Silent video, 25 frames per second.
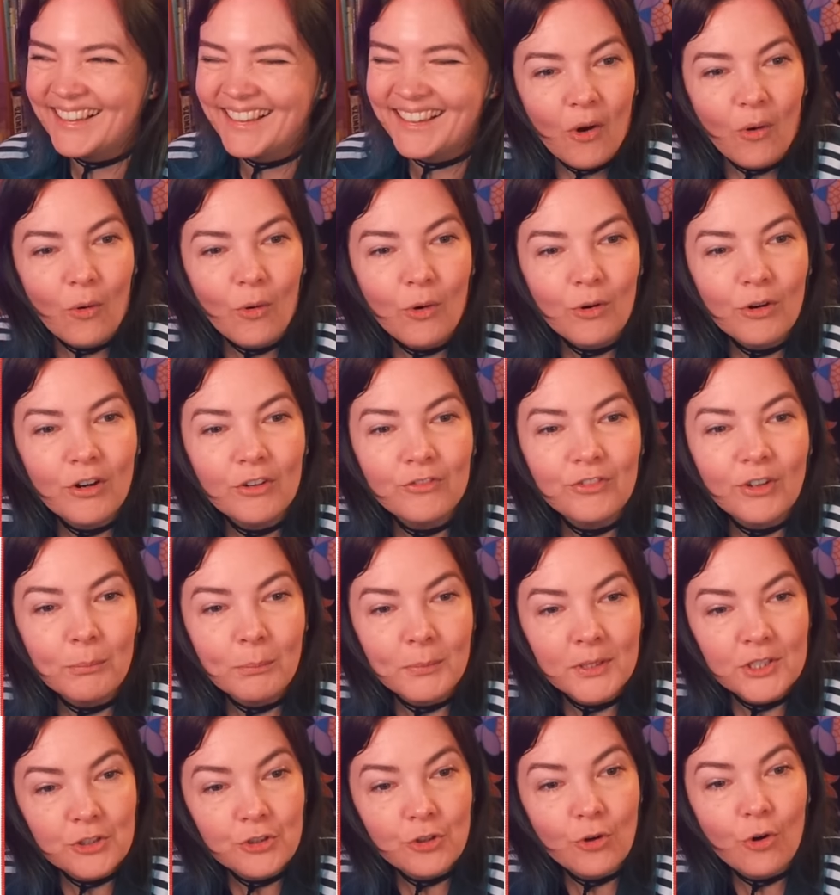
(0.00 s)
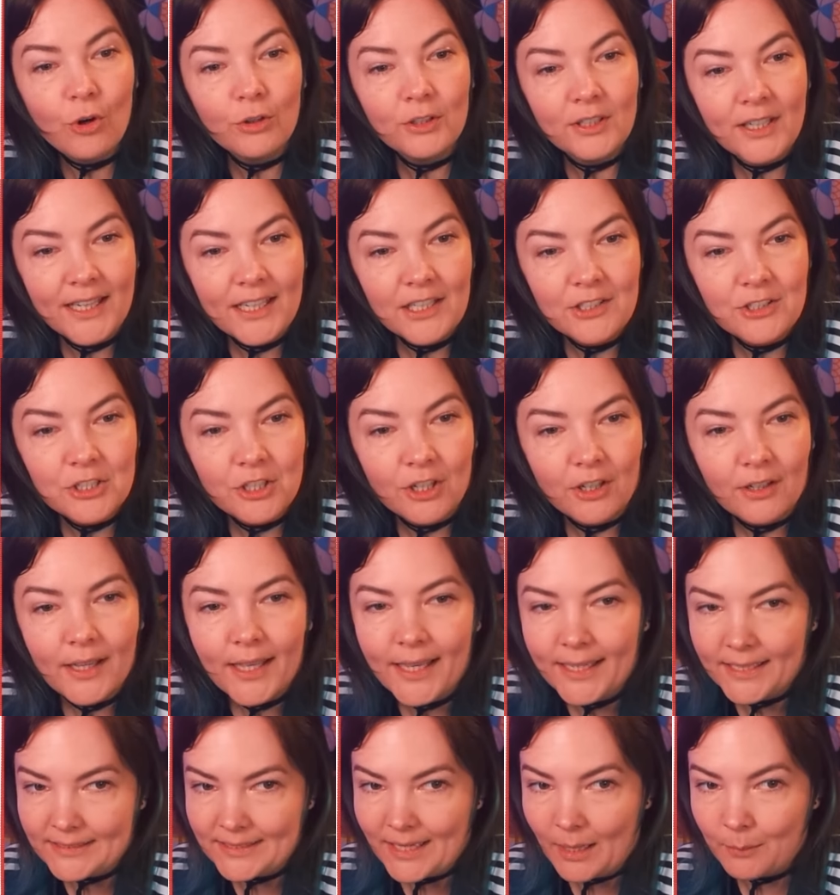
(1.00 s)
Or of a mature nature.
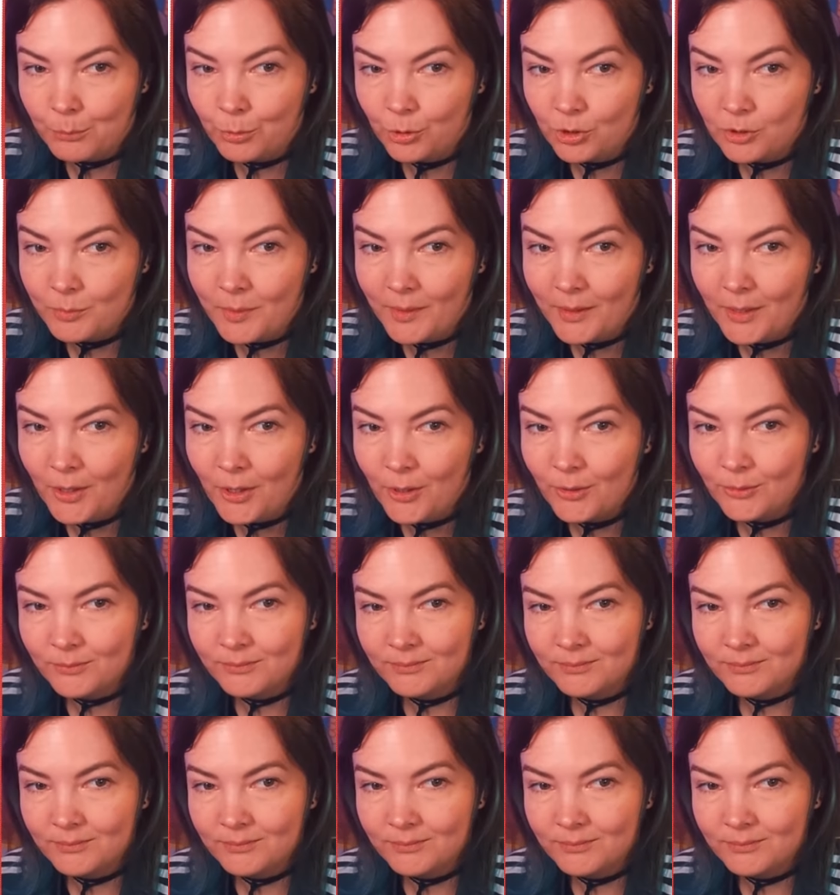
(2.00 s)
Examples below.